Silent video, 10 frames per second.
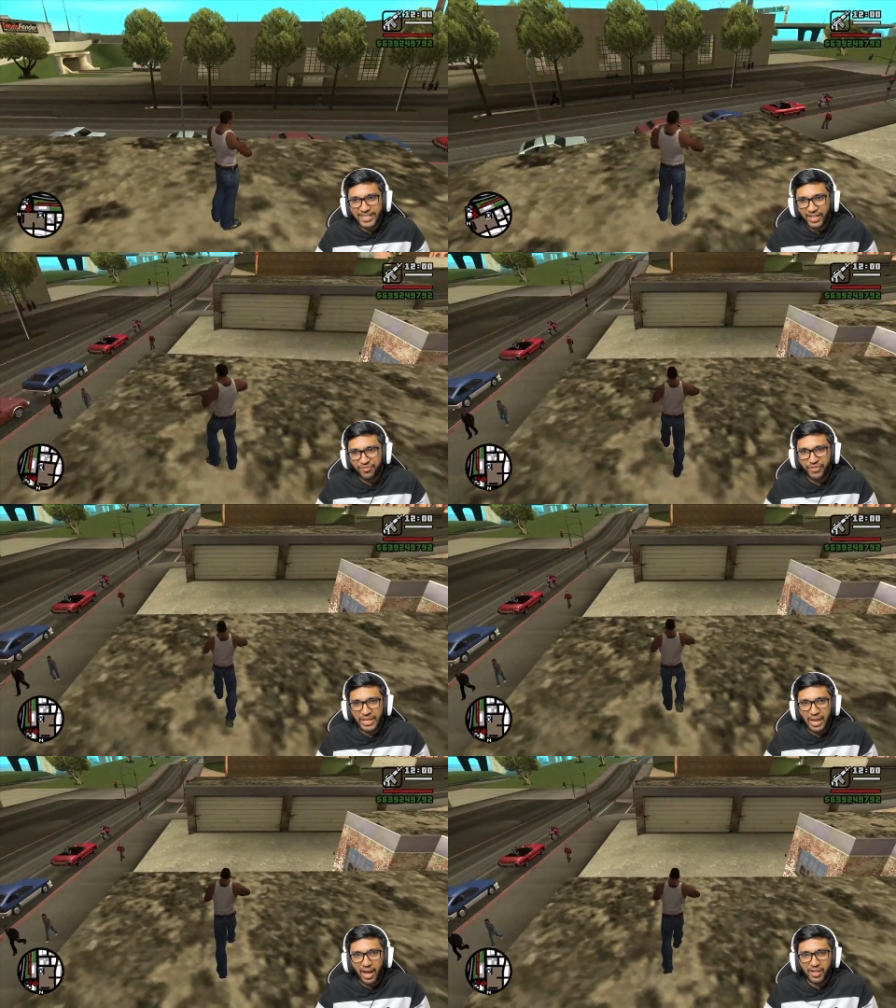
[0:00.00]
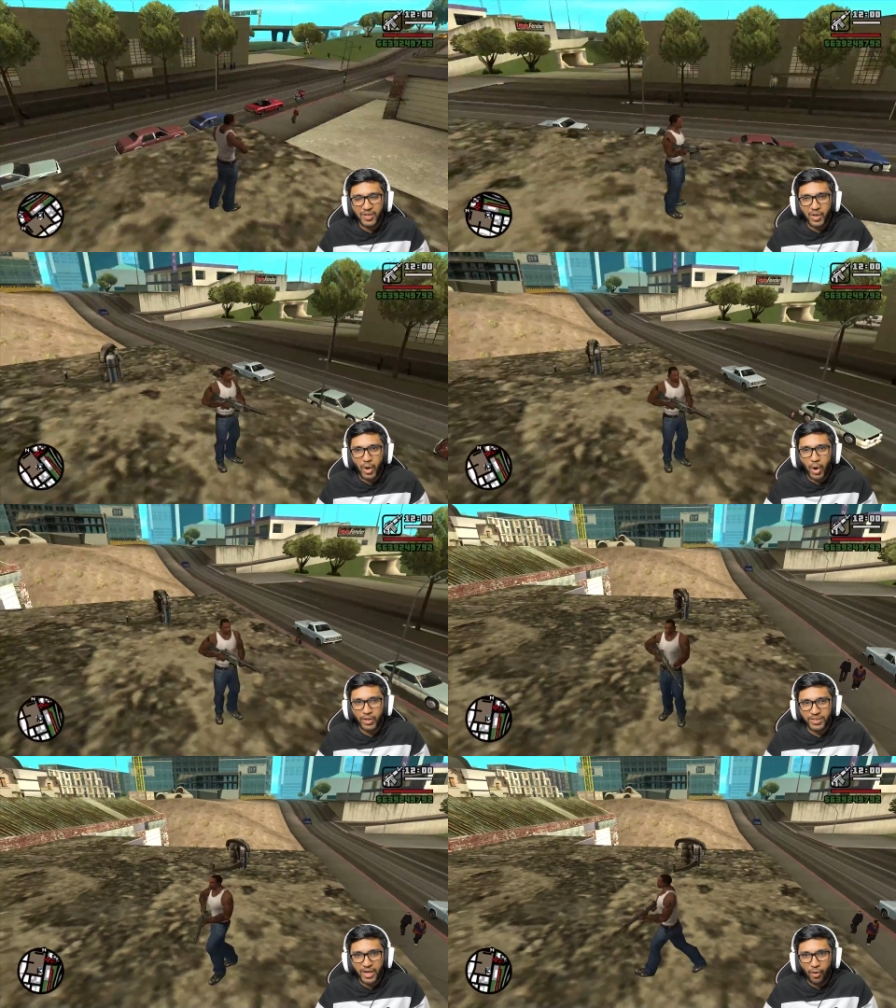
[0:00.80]
here we are
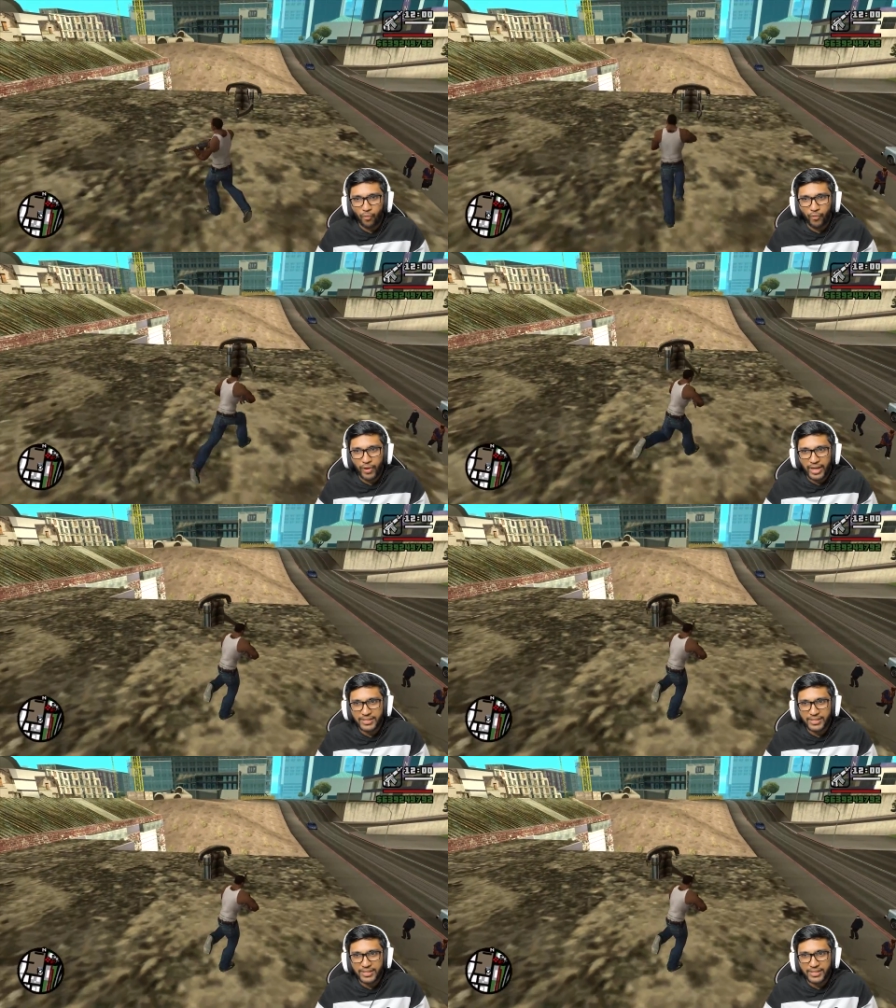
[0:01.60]
all aware